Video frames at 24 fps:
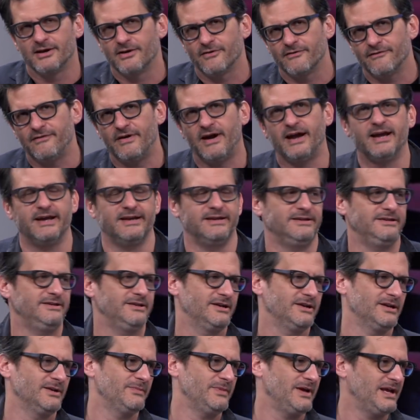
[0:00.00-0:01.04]
fine, you're
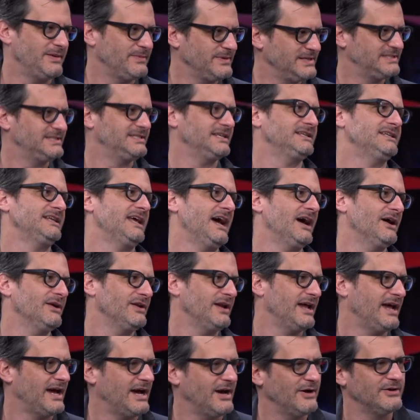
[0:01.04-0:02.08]
going to make me sit down
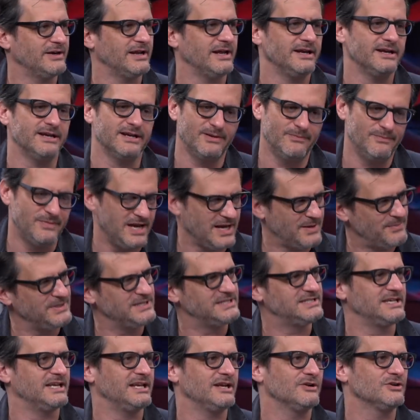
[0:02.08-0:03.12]
now. Now you're going to make me
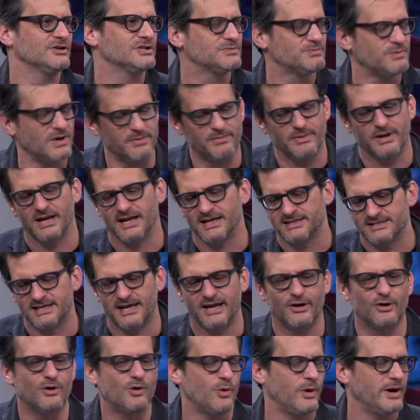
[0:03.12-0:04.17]
sit here and spread my legs. I
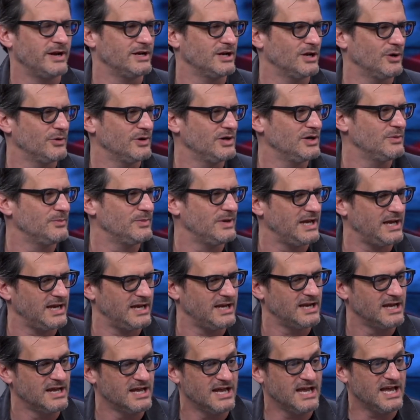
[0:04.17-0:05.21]
don't quite know what you
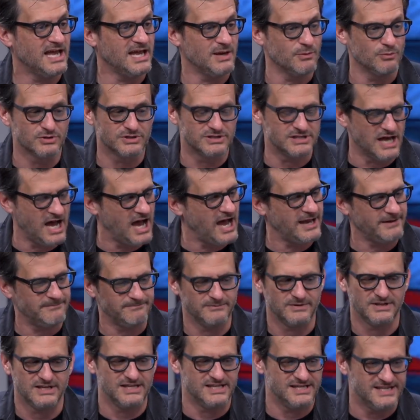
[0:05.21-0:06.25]
mean. Mm -hmm. He was not
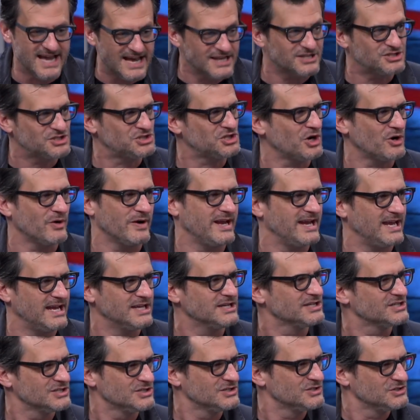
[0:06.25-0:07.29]
yes sirring
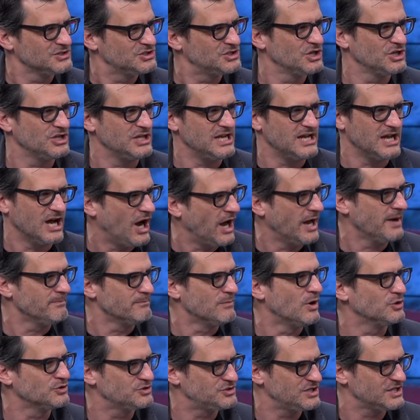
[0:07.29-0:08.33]
it to the
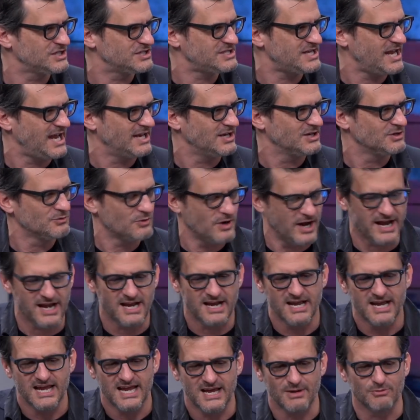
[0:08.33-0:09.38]
utmost extent, right?
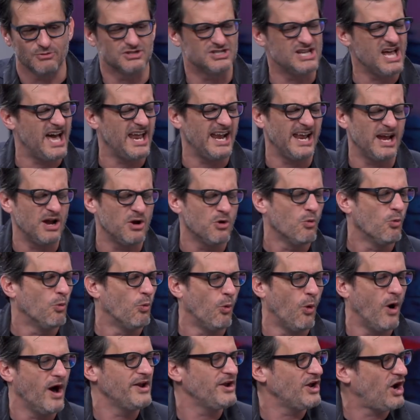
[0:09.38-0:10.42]
He was not a
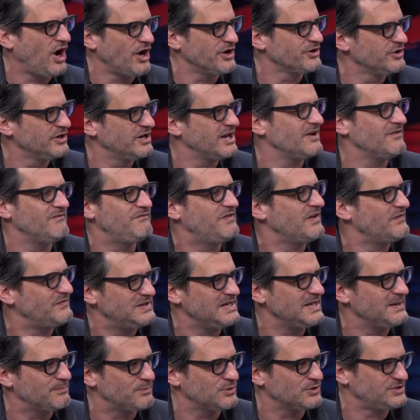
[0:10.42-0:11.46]

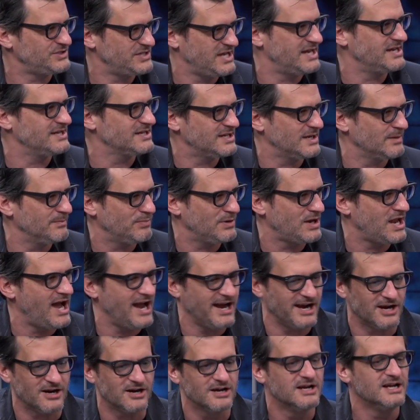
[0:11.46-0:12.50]
150%
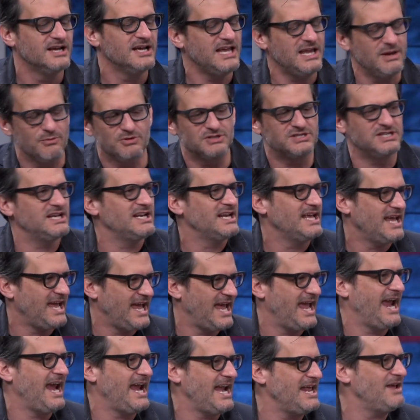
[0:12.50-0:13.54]
complier. He was at
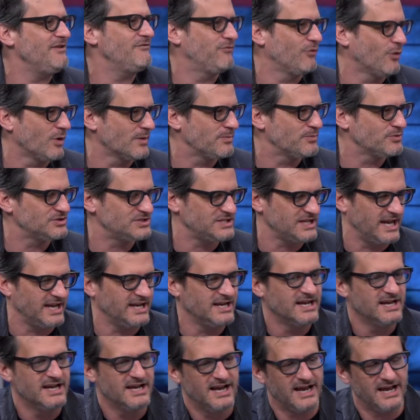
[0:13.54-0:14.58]
84%,
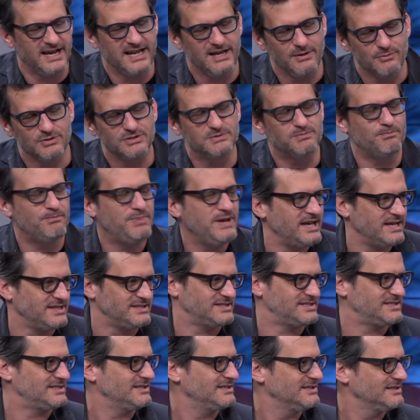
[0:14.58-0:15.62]
and he was
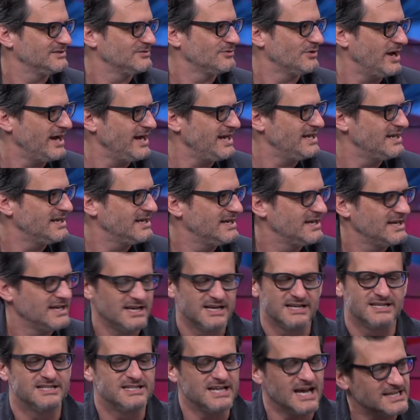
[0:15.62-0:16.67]
pissed, right?
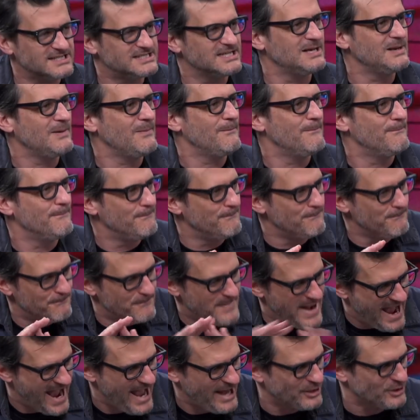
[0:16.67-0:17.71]
Doesn't
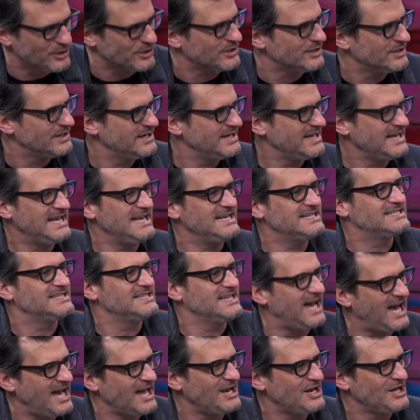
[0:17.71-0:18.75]
matter. He's
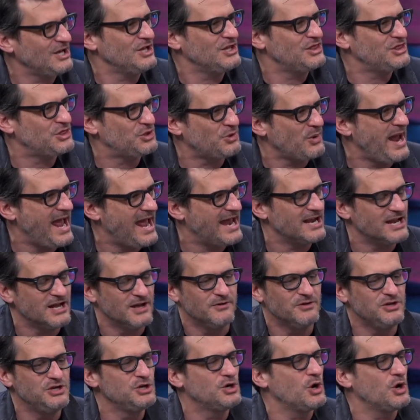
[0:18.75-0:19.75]
not a threat. So, you